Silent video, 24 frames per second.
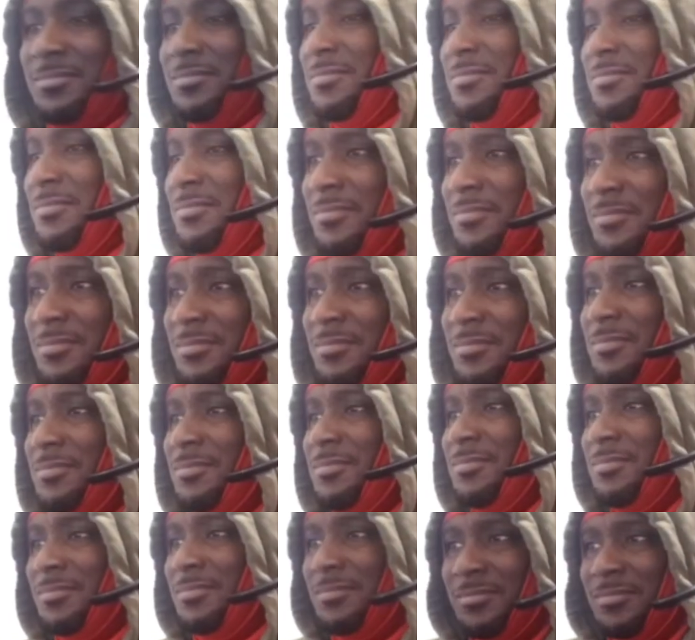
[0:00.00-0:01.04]

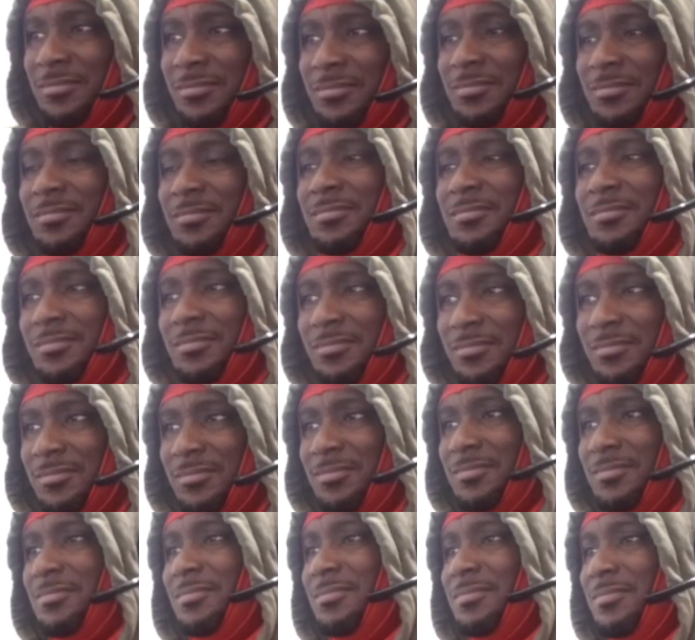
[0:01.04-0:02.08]

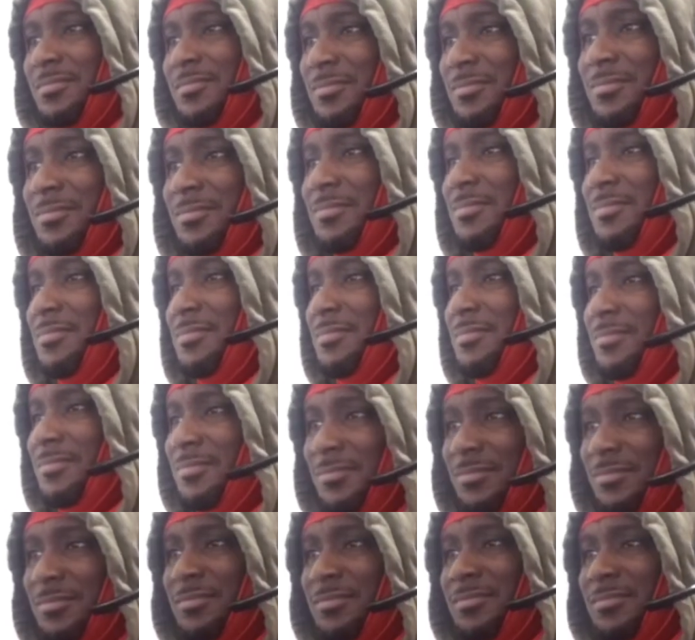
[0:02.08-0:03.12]
[no speech]